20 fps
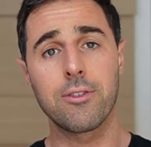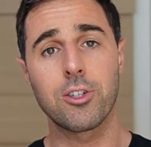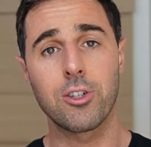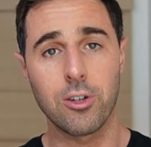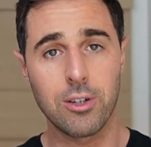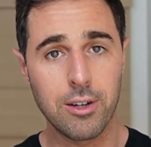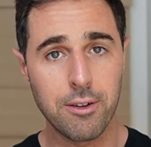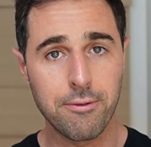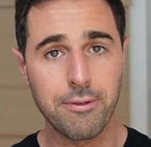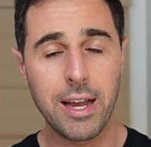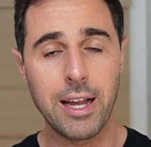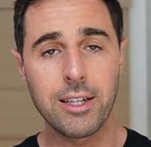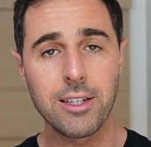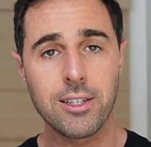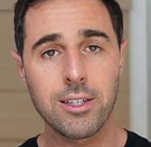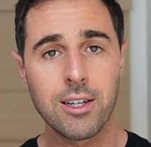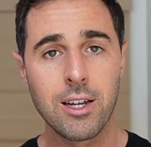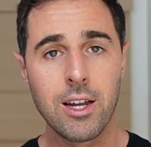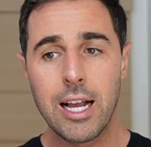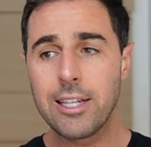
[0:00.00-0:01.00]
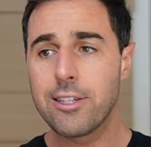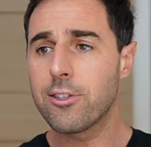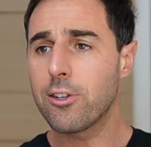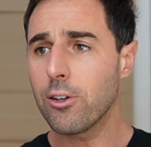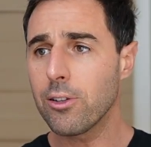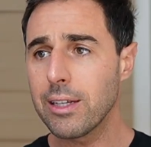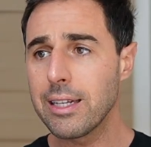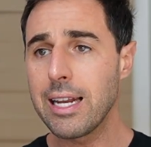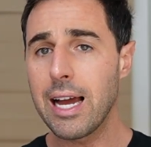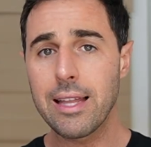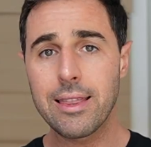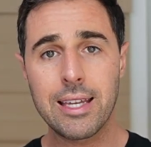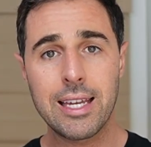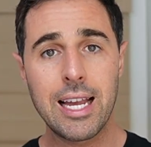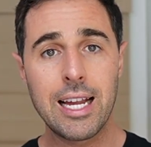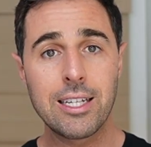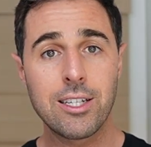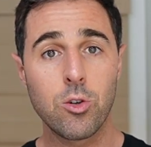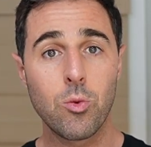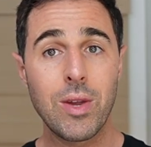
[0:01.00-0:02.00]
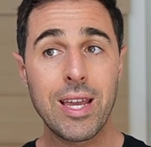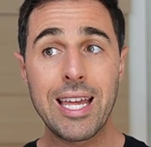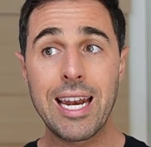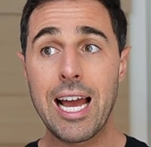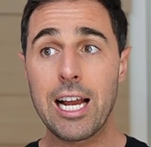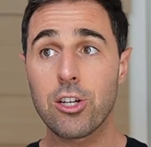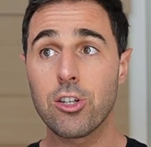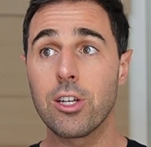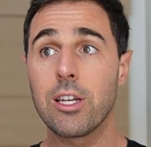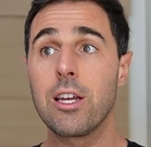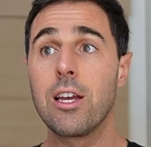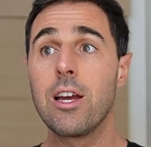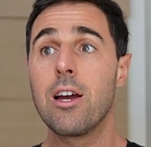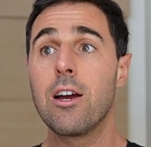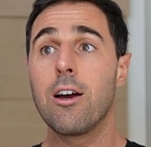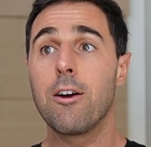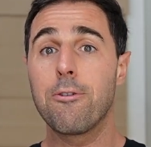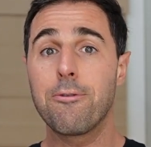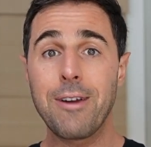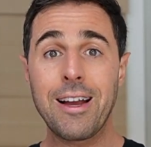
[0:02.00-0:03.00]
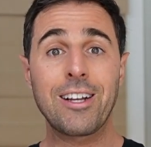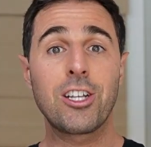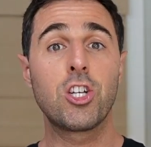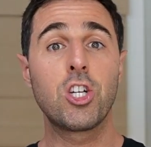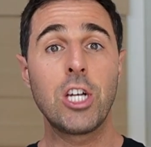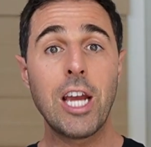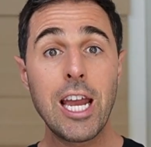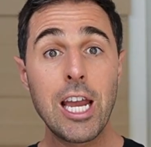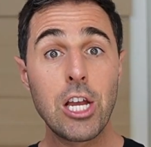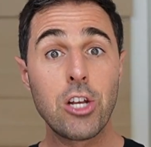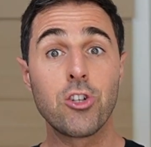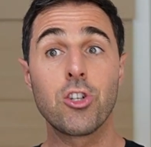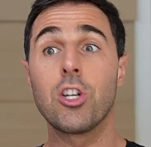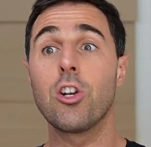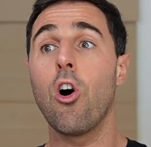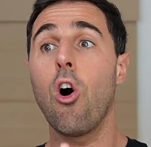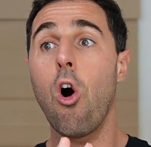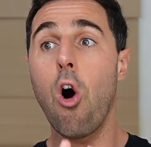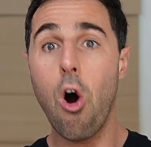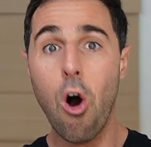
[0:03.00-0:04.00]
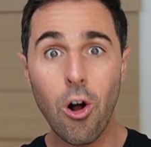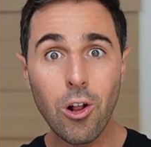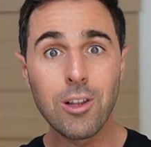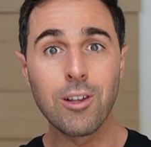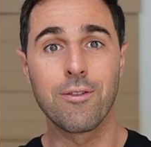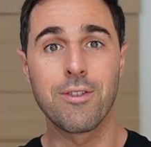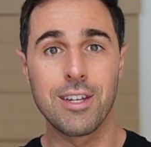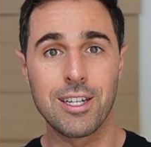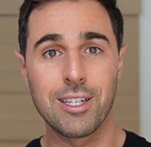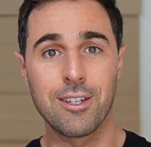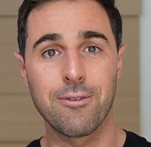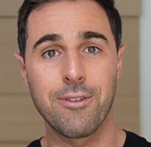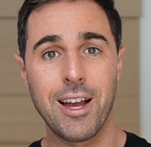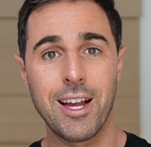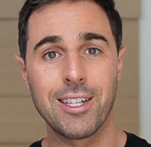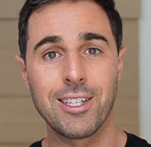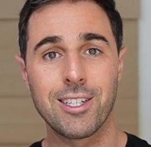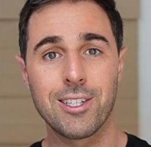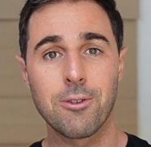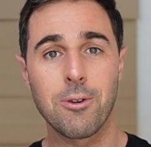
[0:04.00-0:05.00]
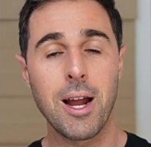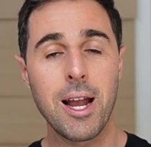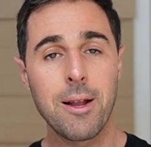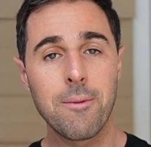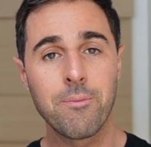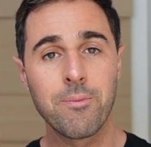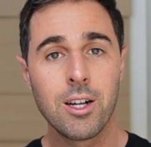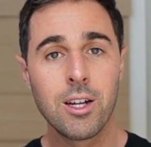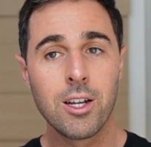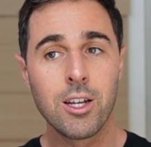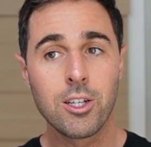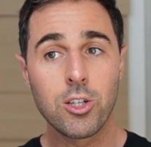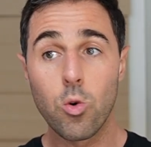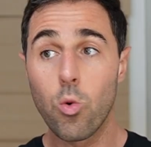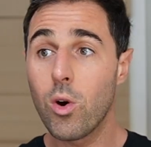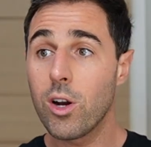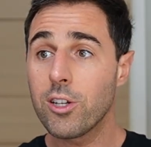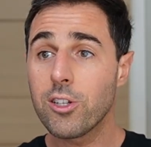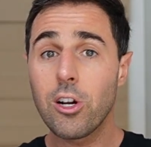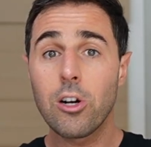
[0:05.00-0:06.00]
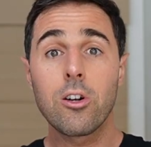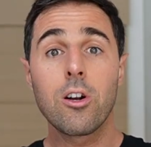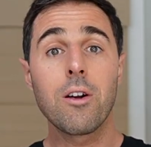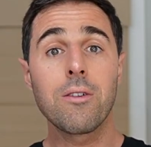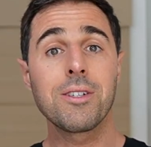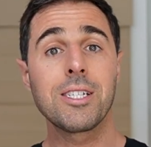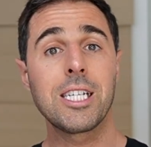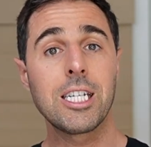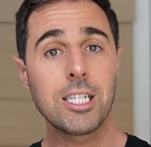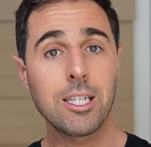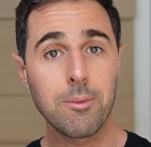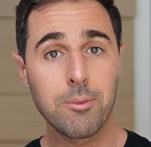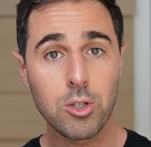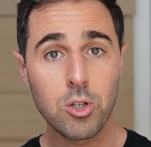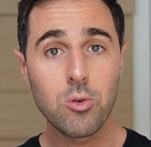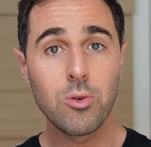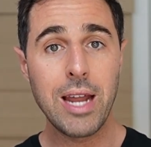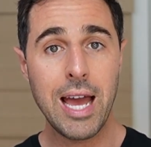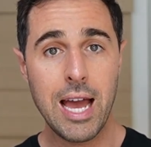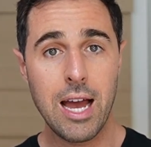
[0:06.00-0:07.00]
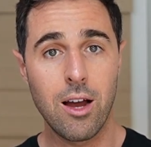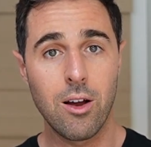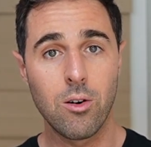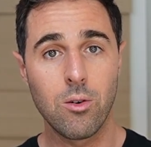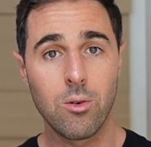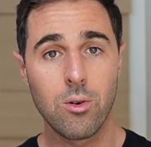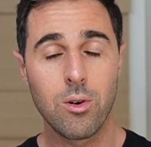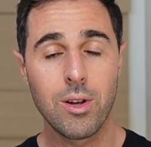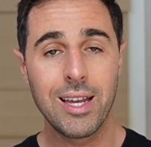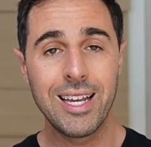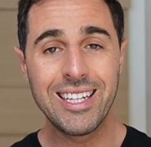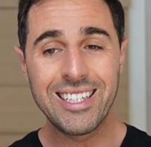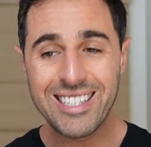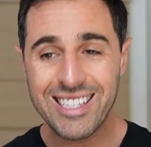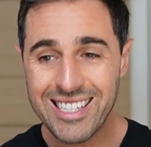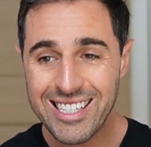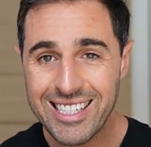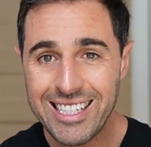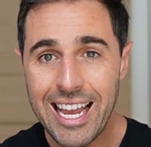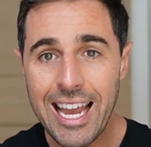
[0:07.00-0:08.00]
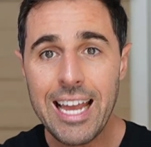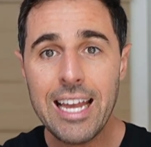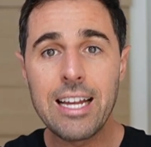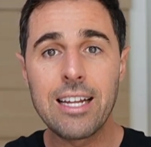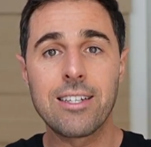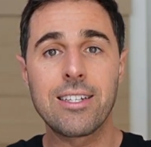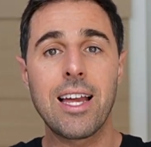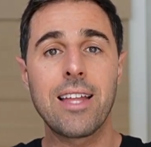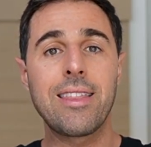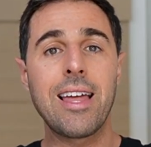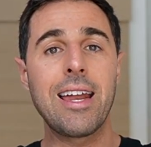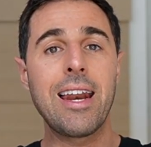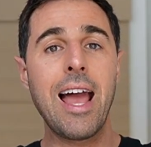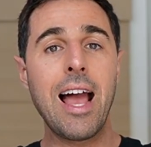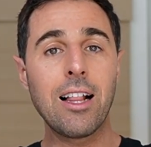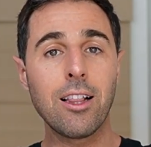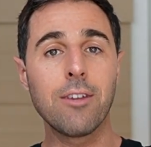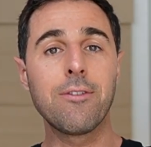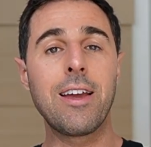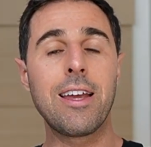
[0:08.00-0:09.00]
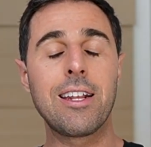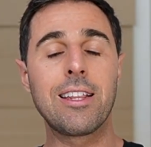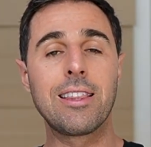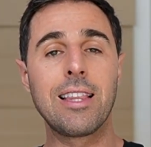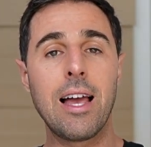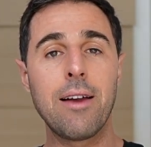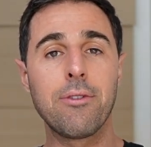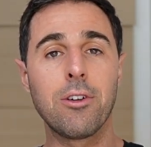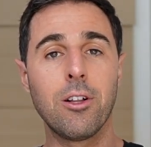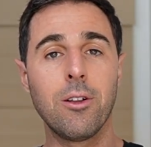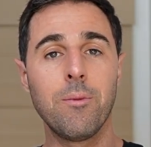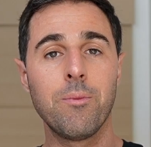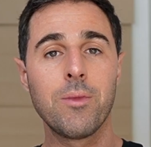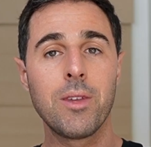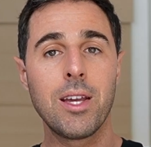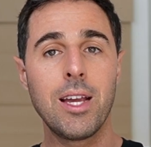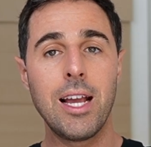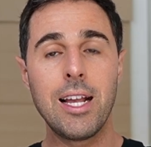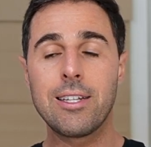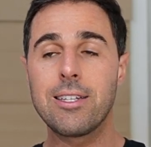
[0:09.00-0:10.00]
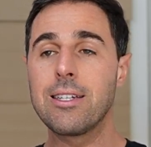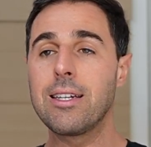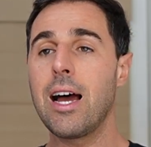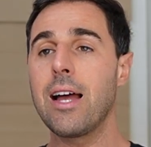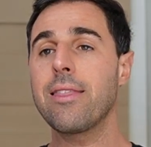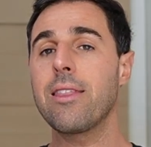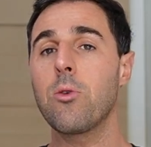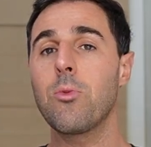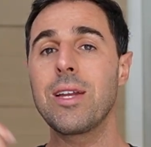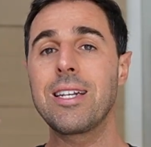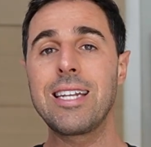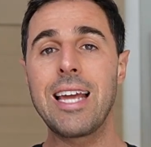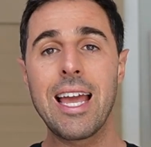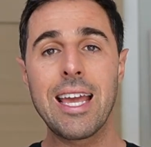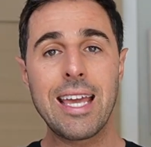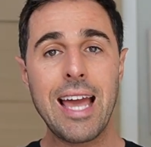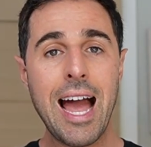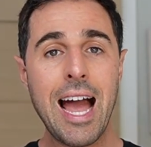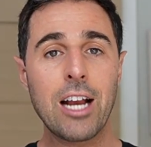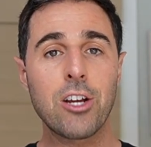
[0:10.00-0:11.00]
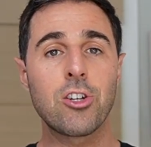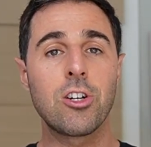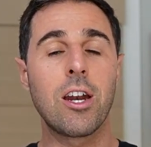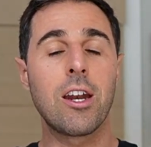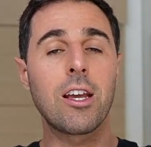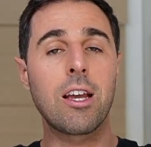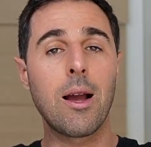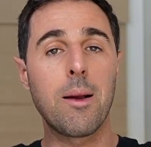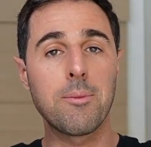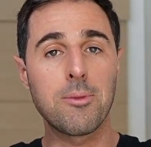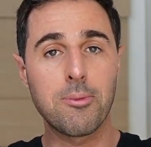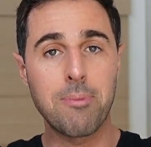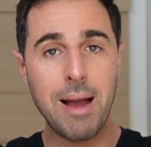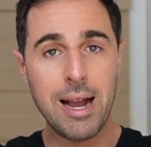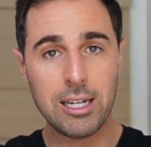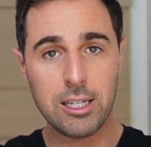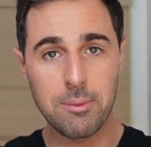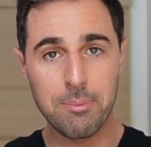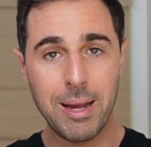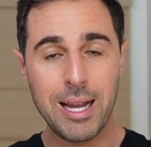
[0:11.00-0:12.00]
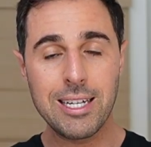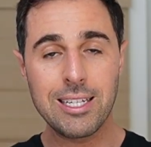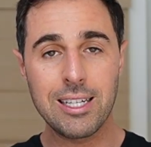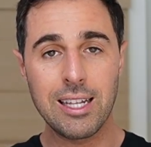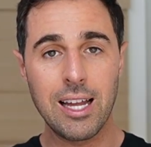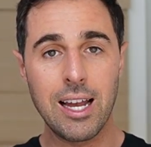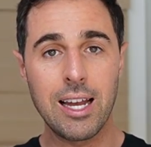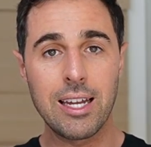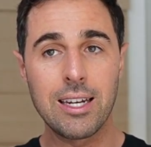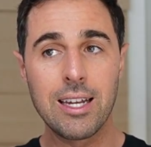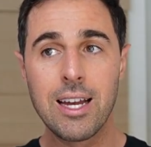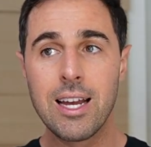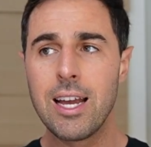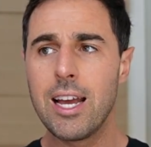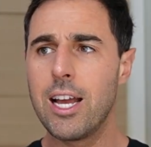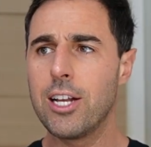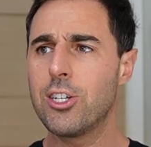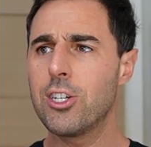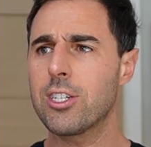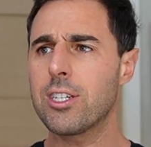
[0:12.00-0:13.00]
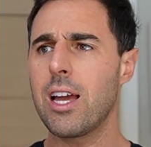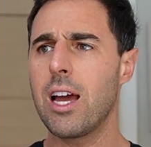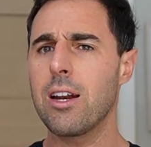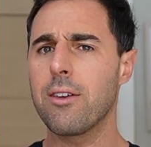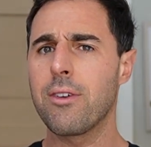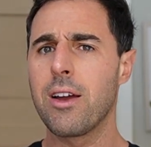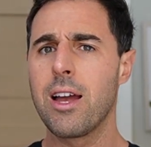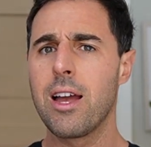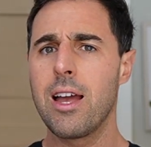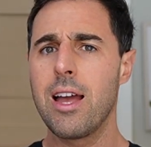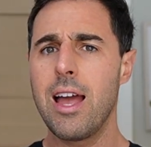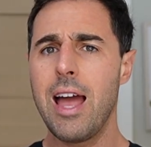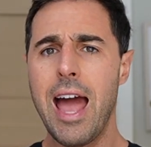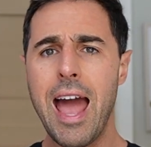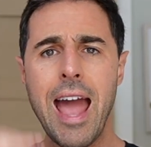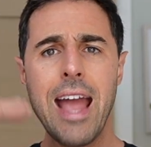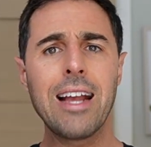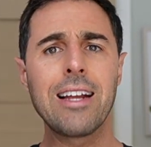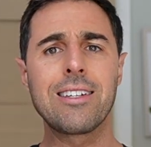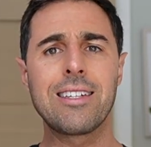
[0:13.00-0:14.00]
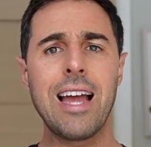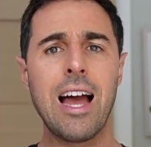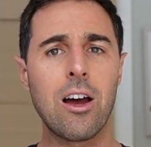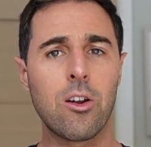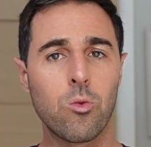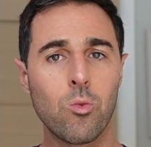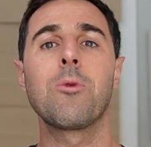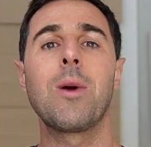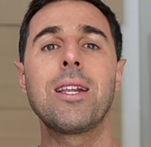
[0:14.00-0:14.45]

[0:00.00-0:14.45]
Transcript: of certain events. It's certainly not the case that we can actually affect change in all of these events, right? So what does our nervous system do now? It stays at that elevated level. It's not that we take action and it comes back to baseline. It just kind of hangs out and